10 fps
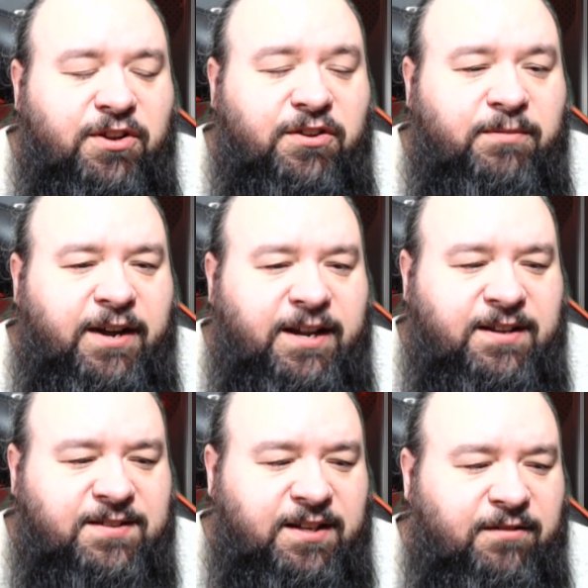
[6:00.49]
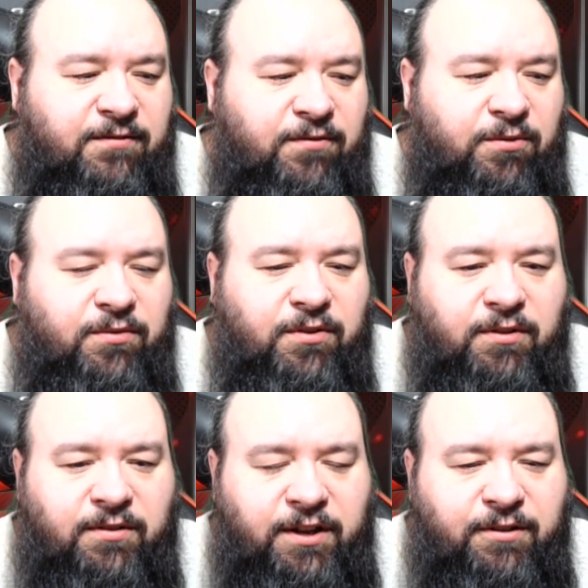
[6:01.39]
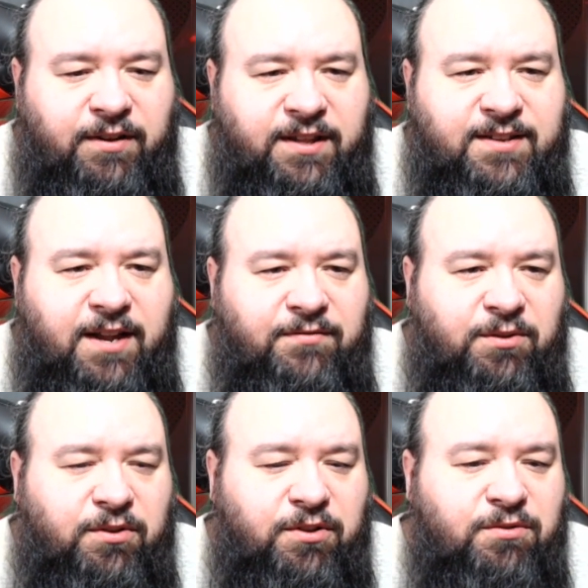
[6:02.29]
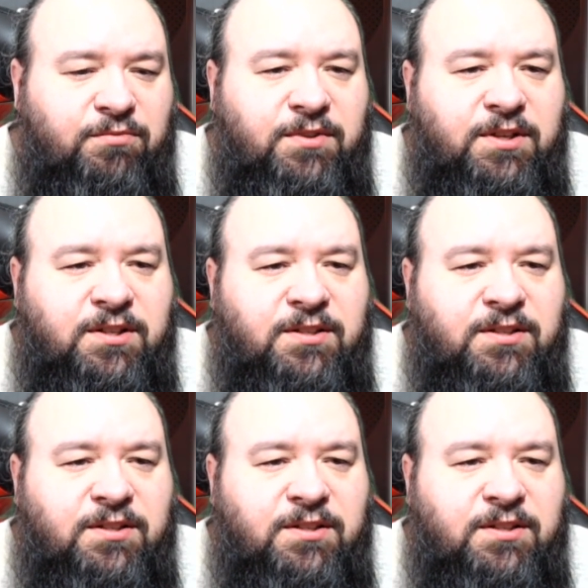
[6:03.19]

on my cell phone earlier this afternoon.